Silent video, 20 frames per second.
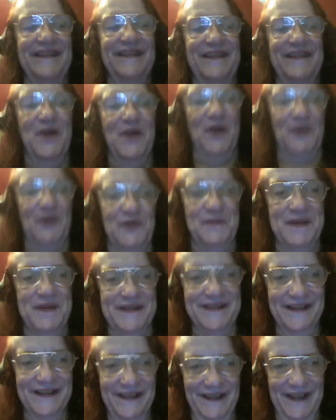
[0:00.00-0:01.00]
The
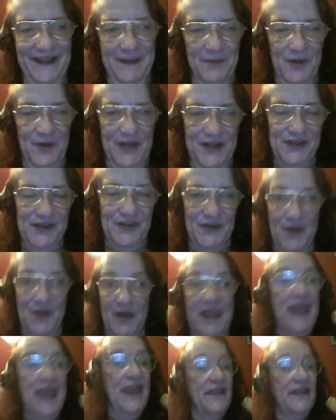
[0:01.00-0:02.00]
ultimate Labor Day song.